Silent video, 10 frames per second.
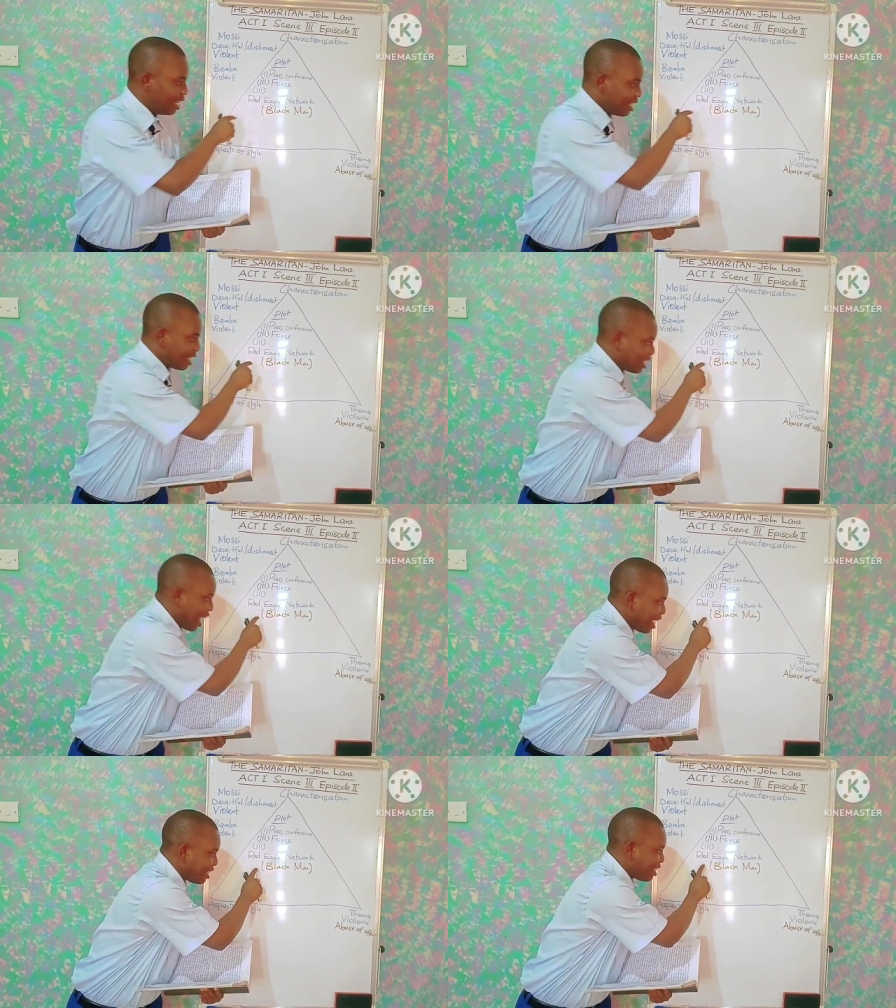
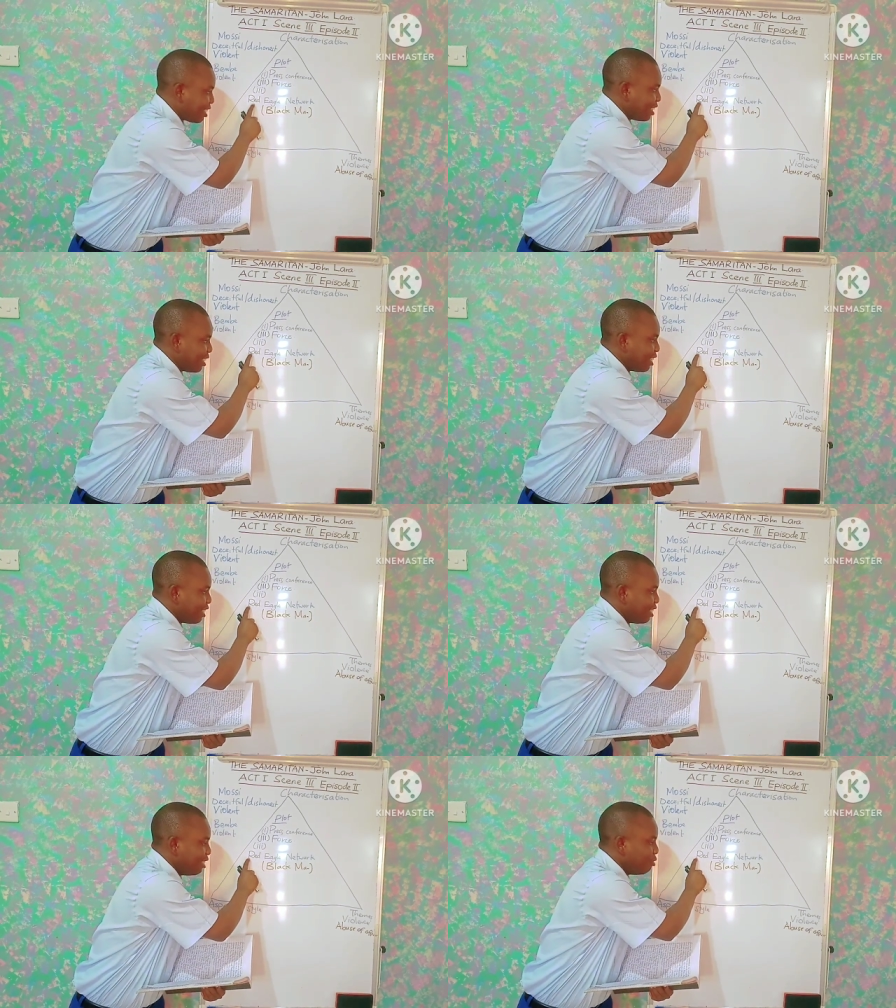such
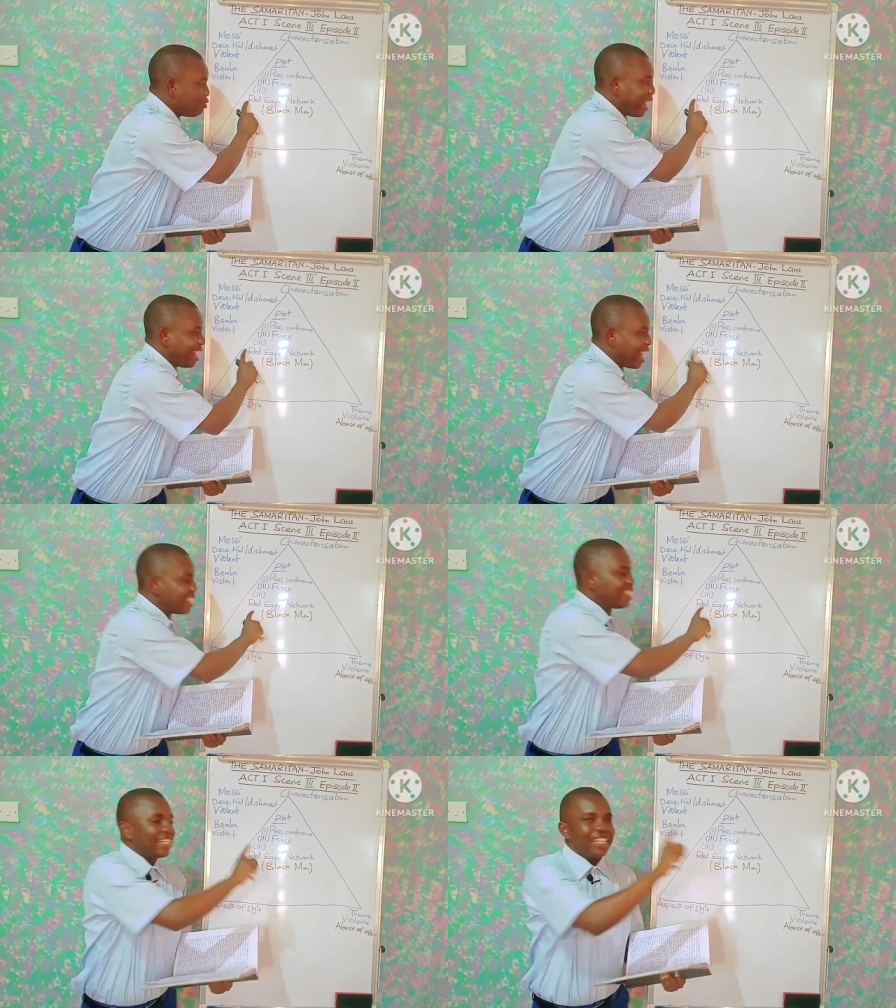
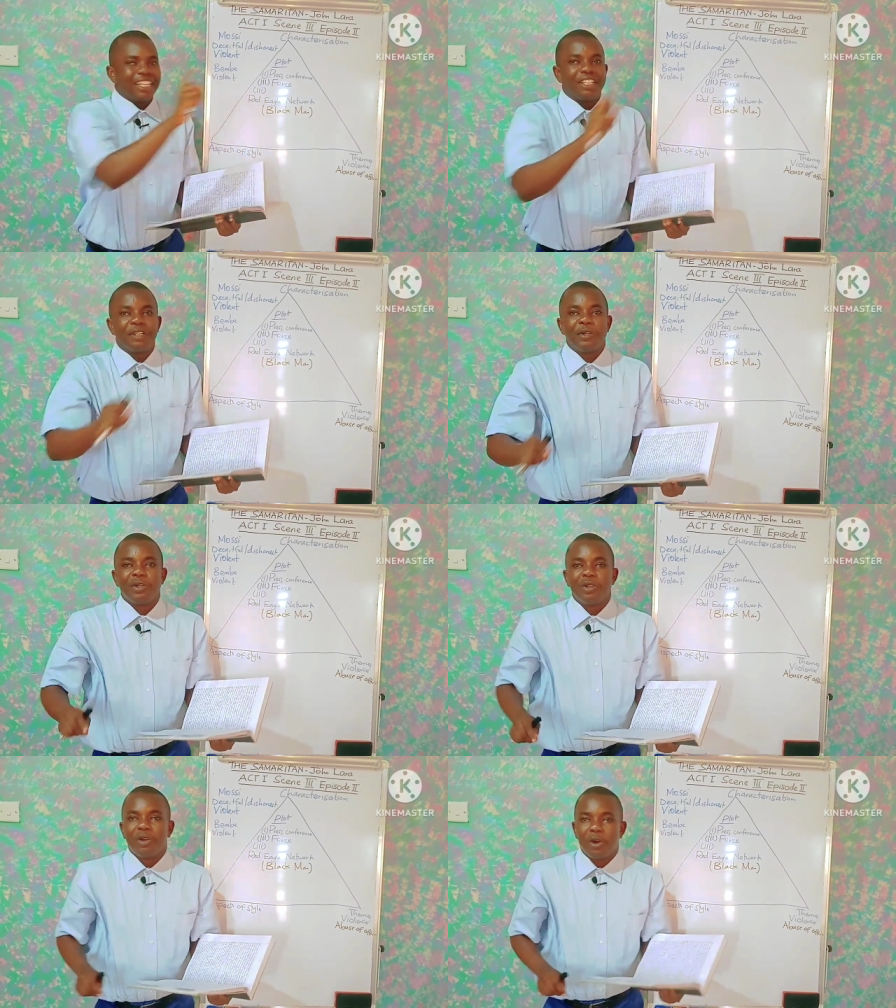financing
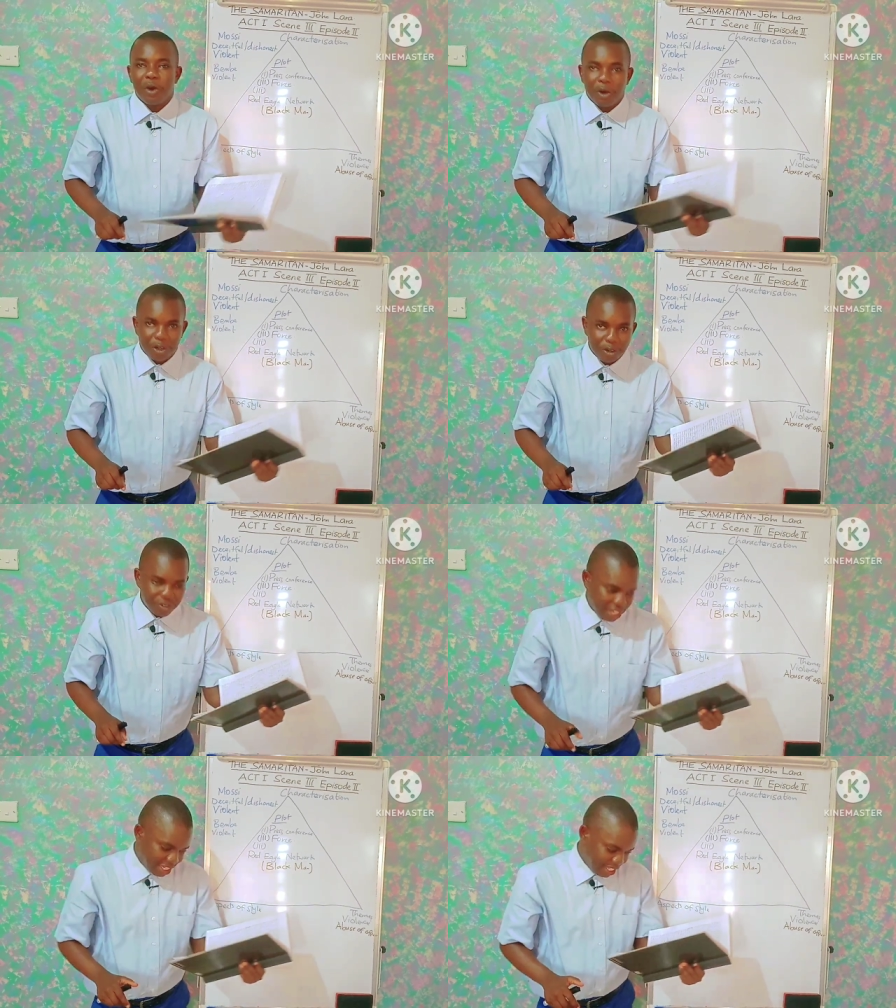of
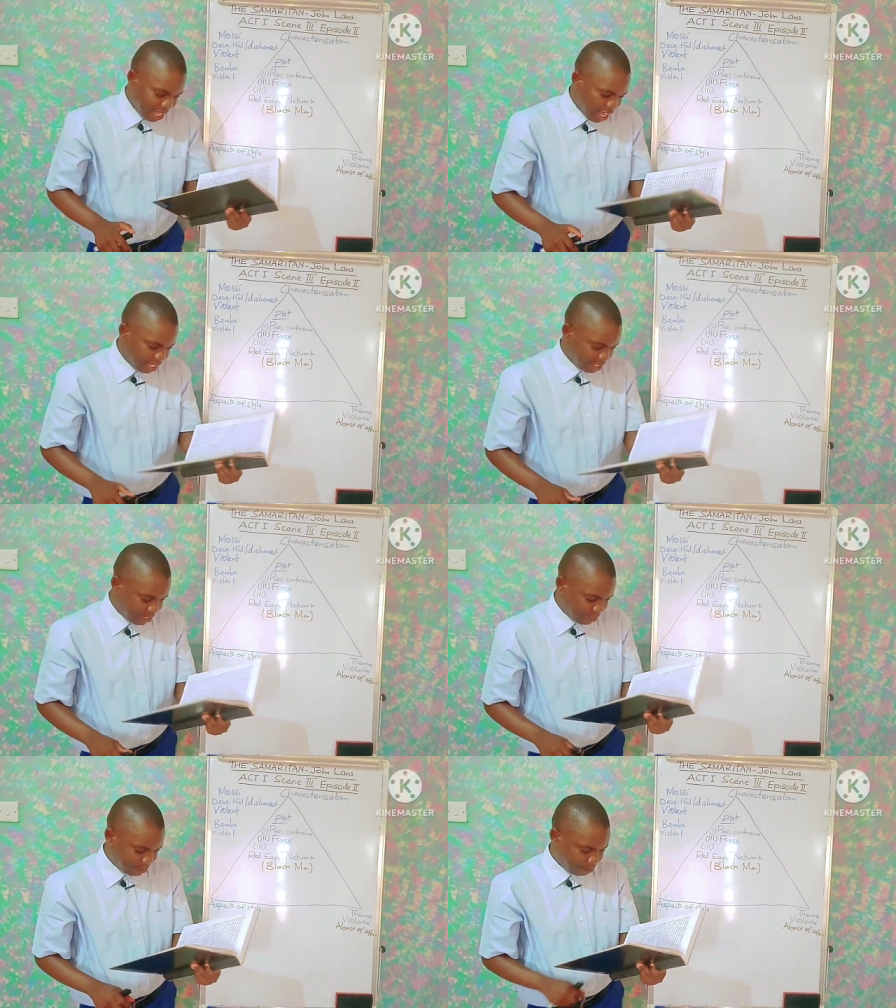such gangs.